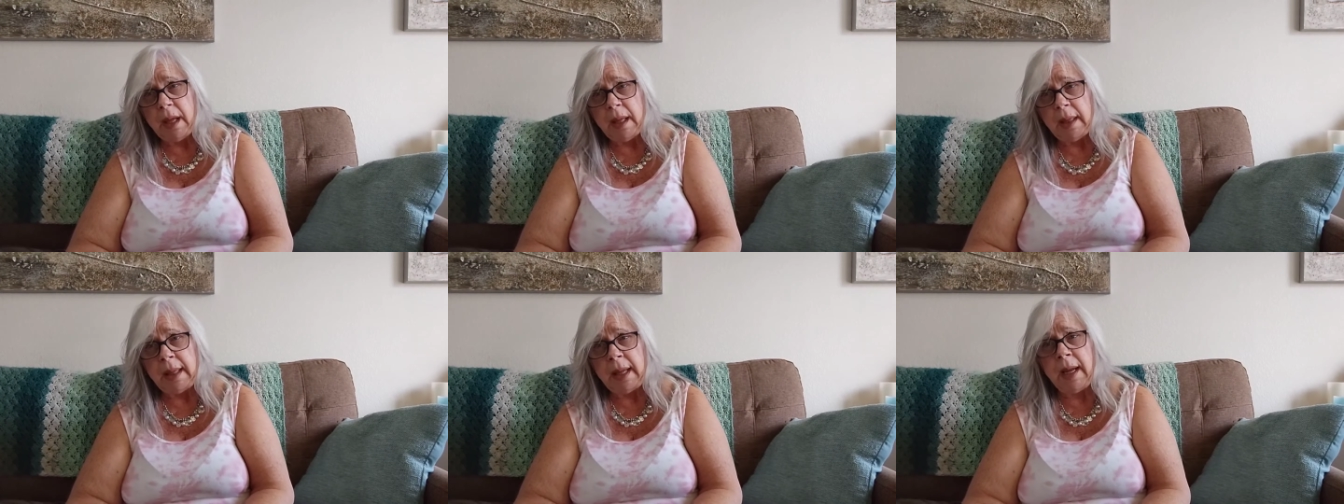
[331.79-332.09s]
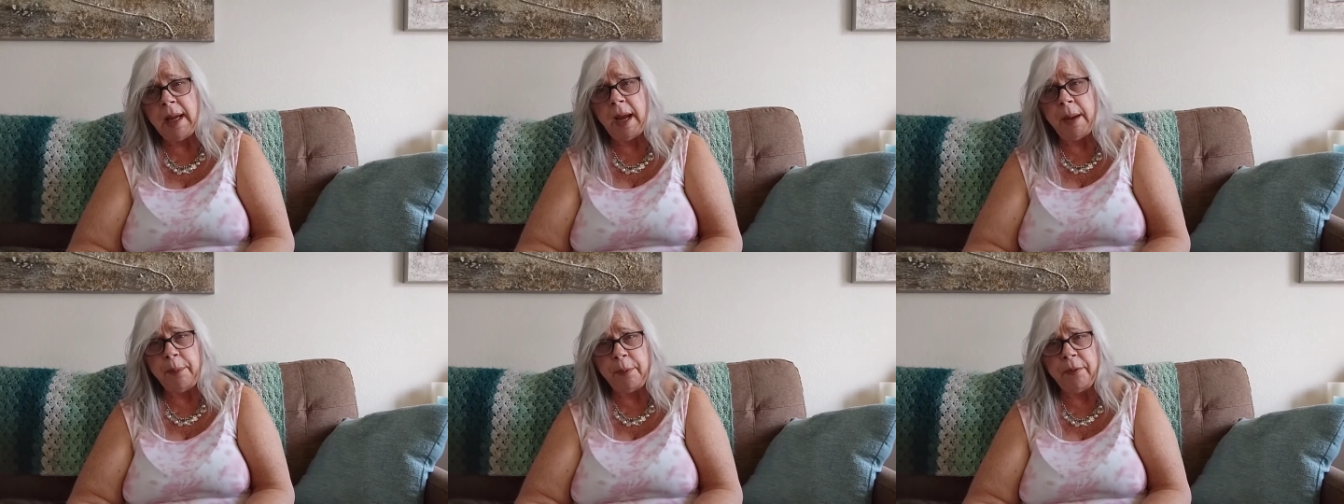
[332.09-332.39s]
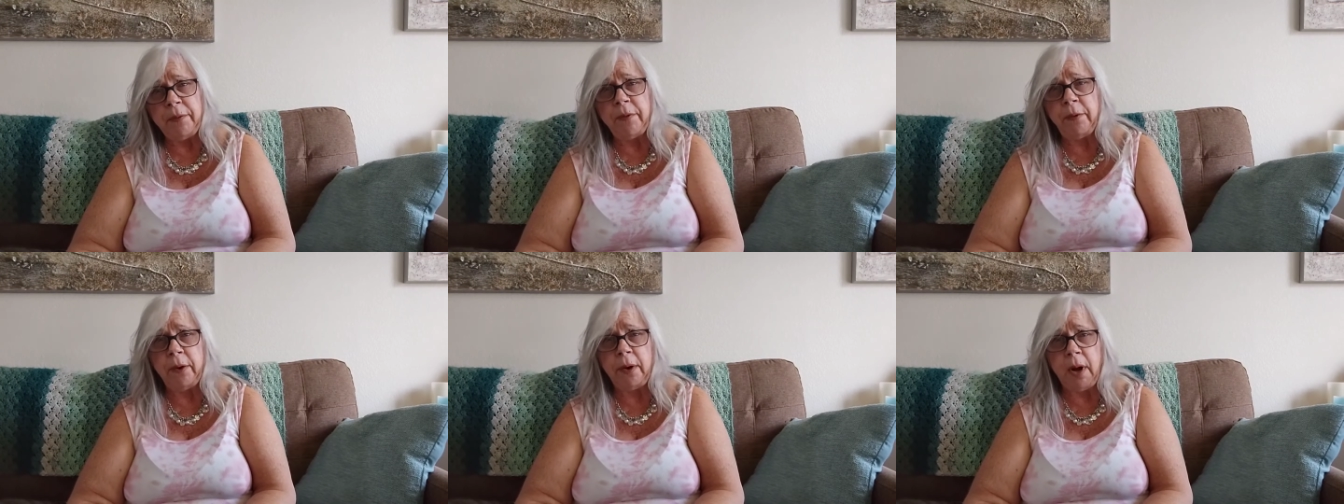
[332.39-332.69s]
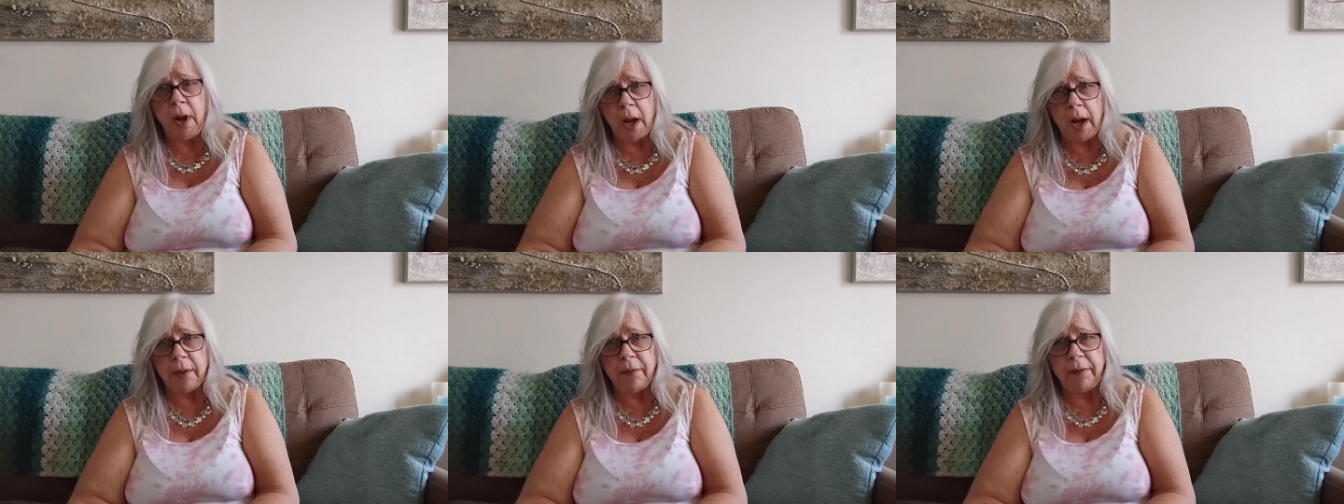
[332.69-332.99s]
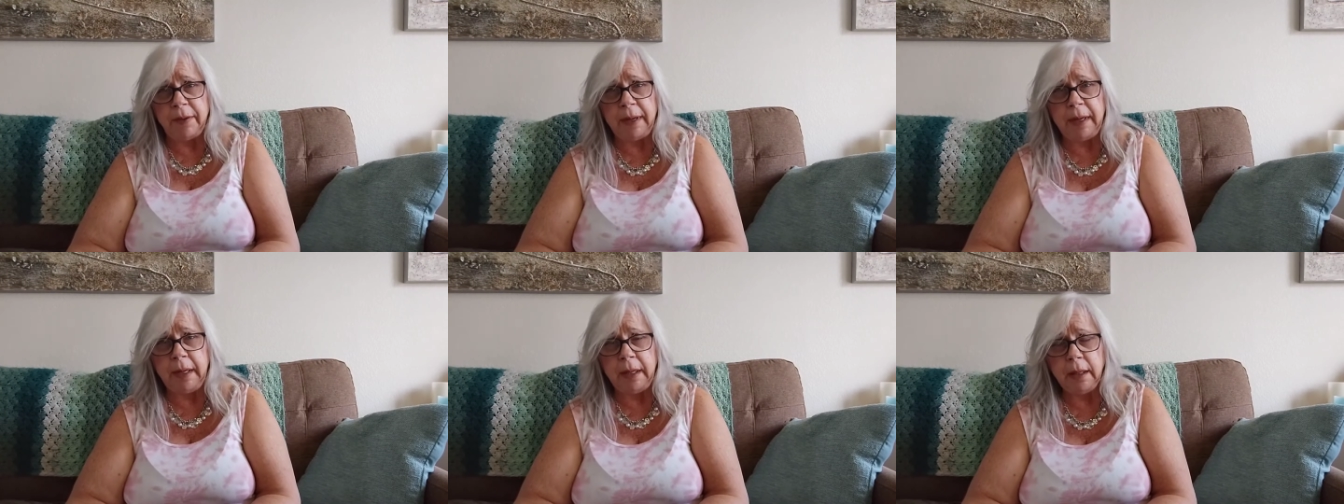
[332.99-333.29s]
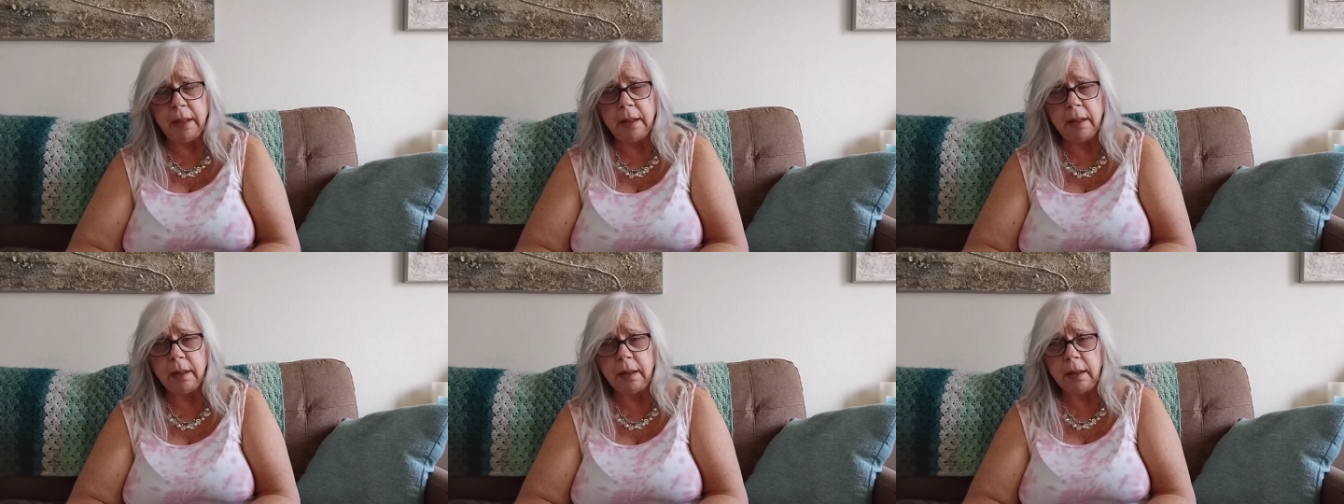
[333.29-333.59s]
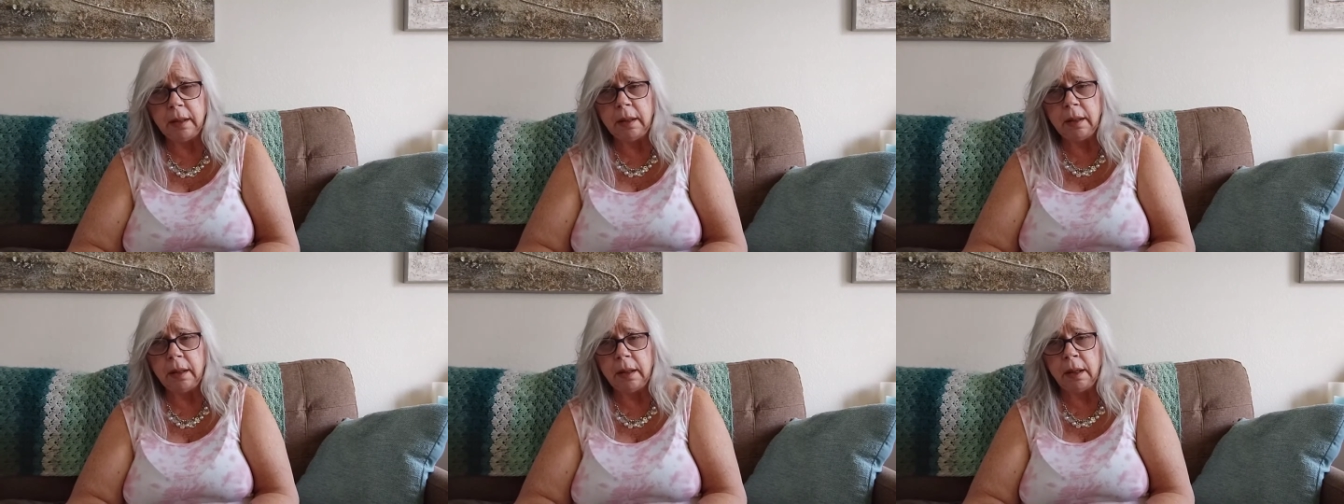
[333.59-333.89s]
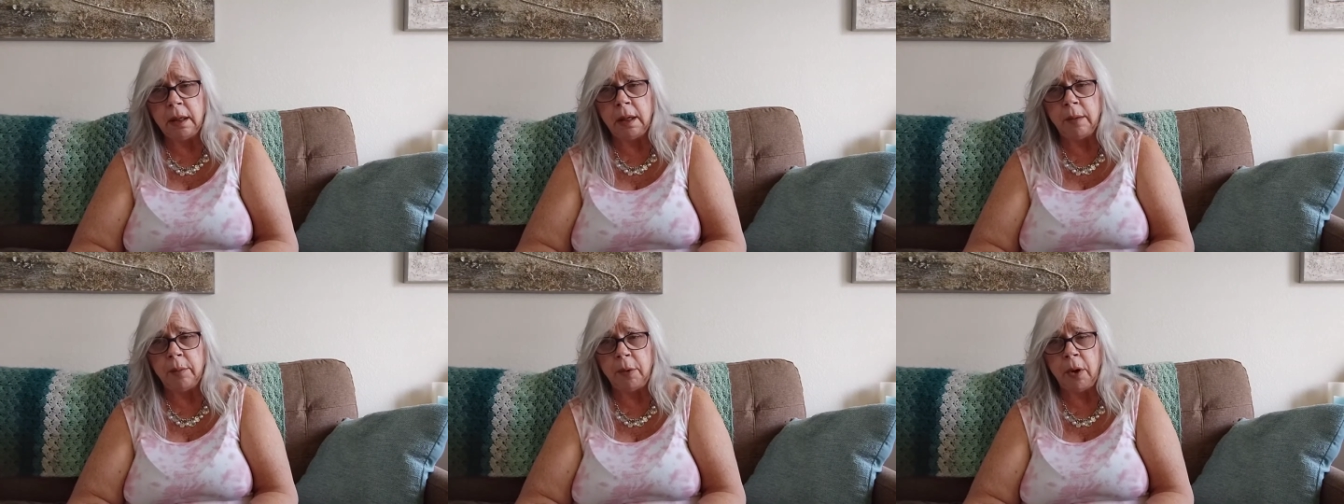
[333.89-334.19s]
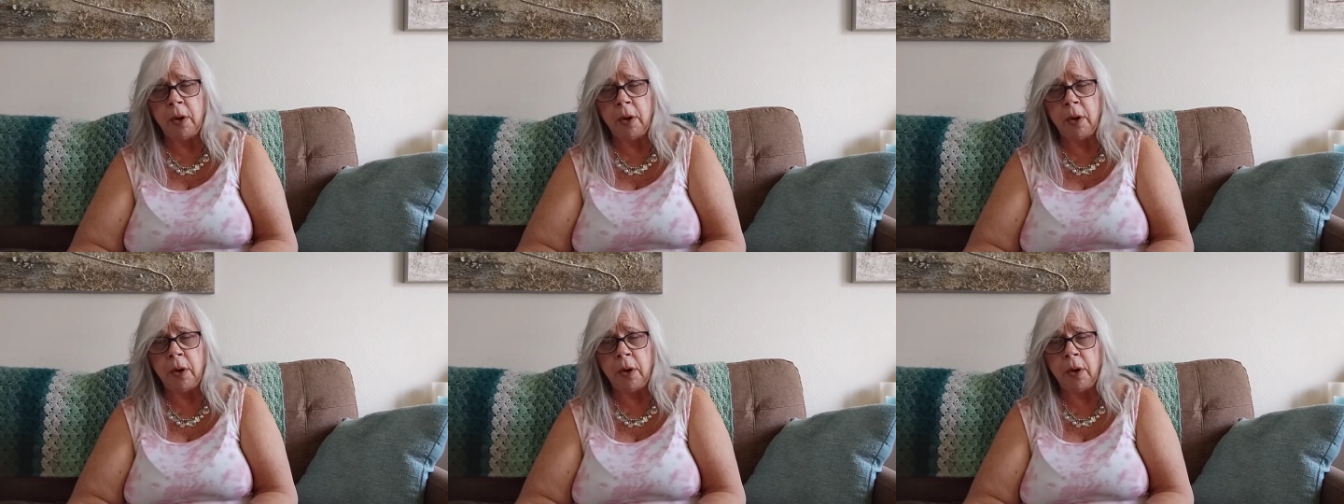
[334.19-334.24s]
I think I prefer coffee, um,